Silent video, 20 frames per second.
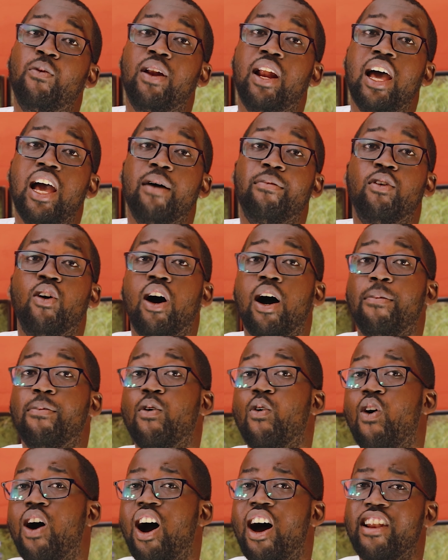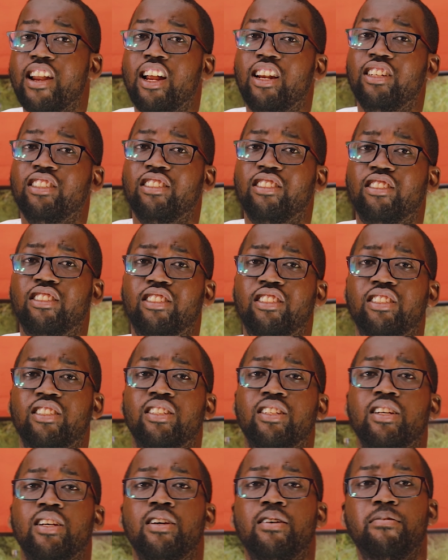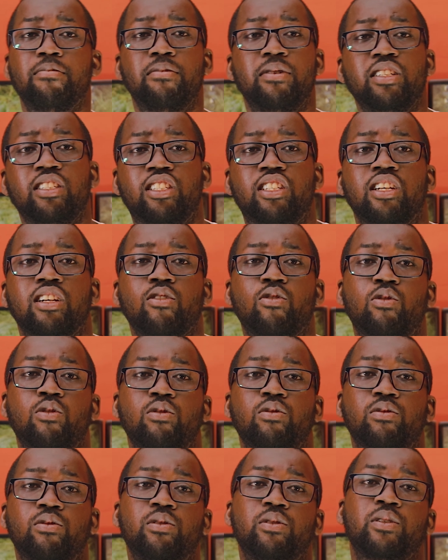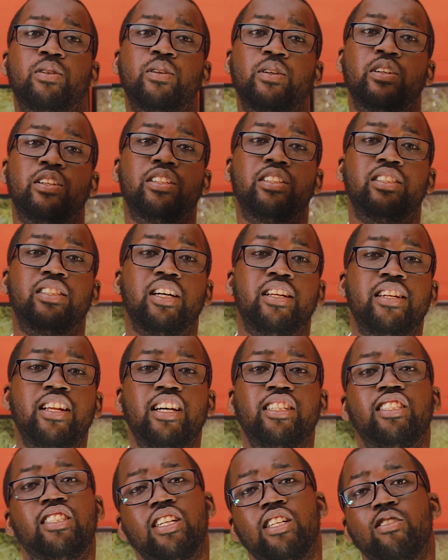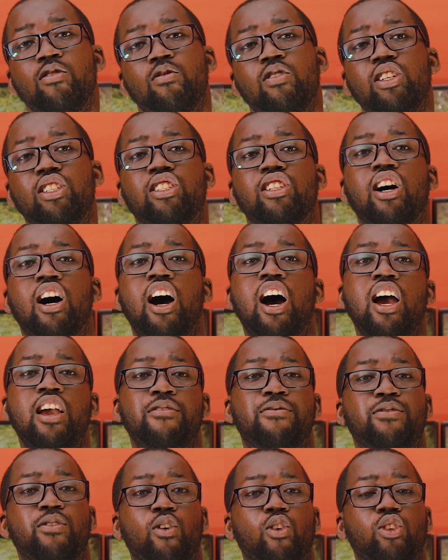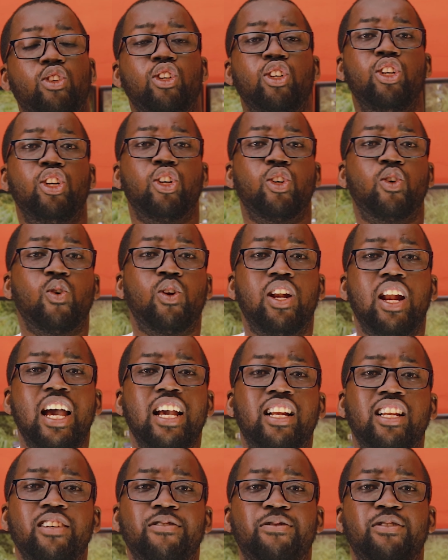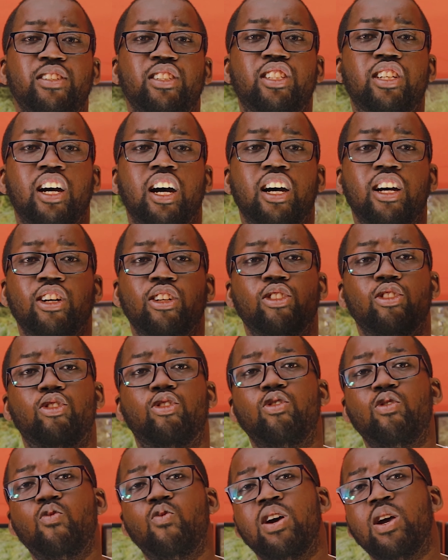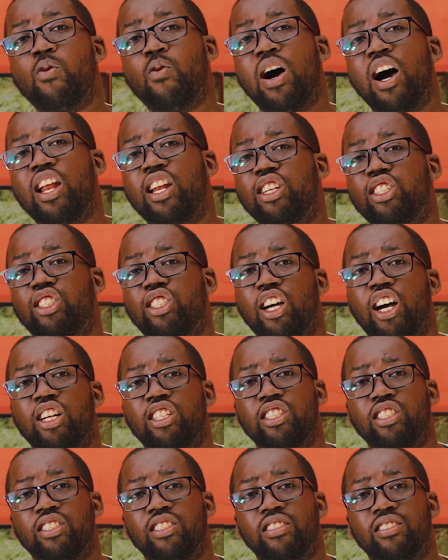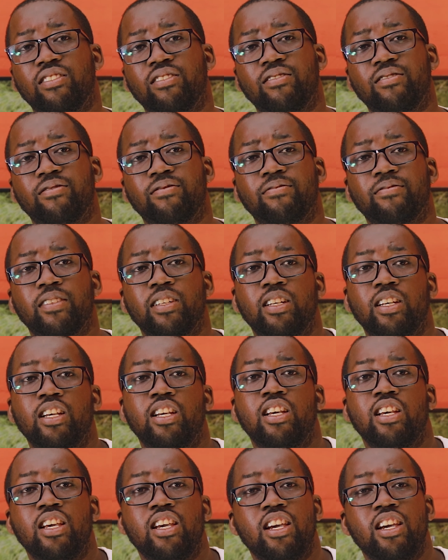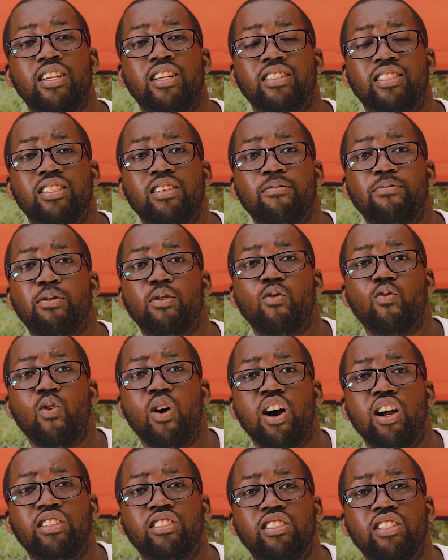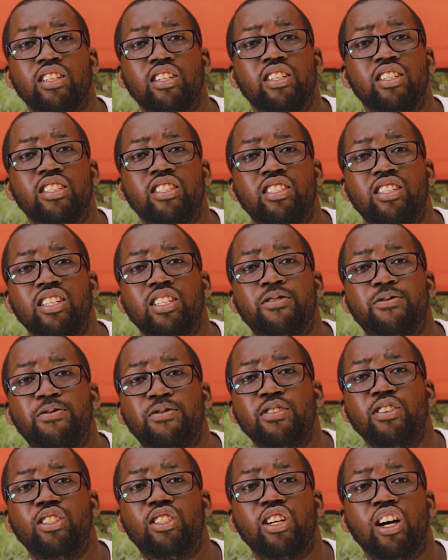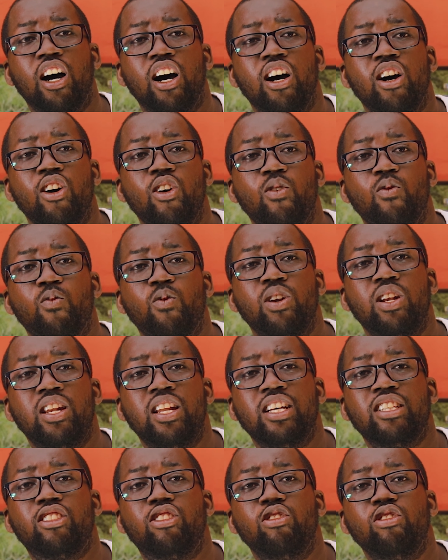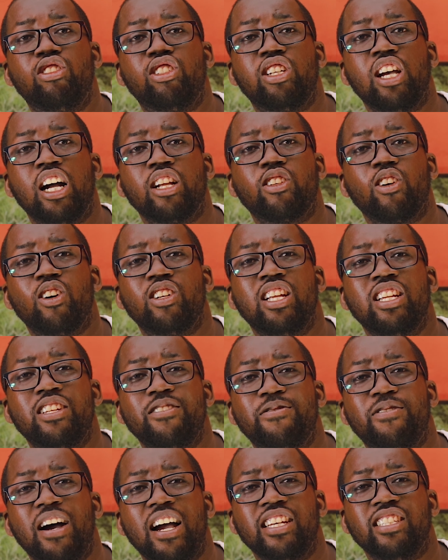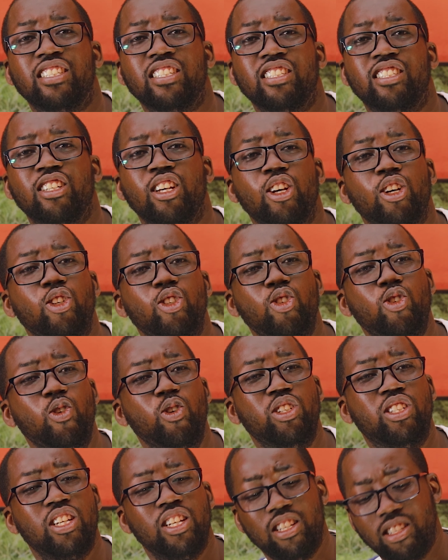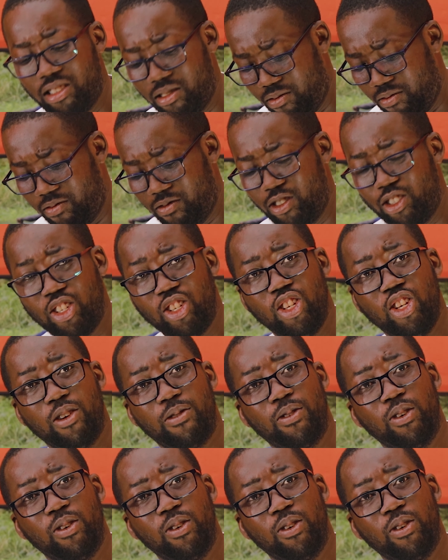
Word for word: reliable Apple analyst, Ming Cheng The next generational iPhone could likely feature two-way wireless charging. In a simple words, this feature will let you charge other devices using your